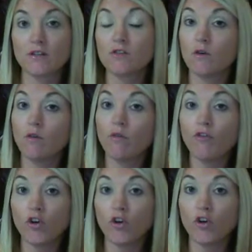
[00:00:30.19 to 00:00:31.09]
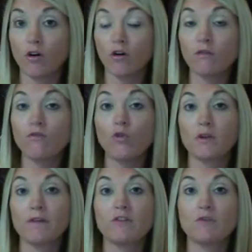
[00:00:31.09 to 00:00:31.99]
So first, our
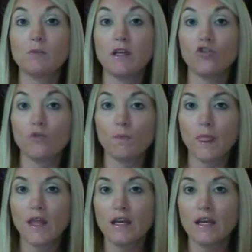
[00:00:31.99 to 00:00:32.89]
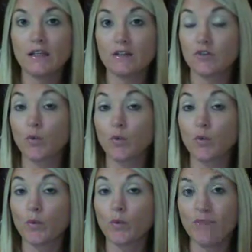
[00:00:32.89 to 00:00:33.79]
informative speech. It is 3
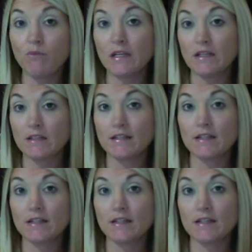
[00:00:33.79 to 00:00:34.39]
to 5 minutes.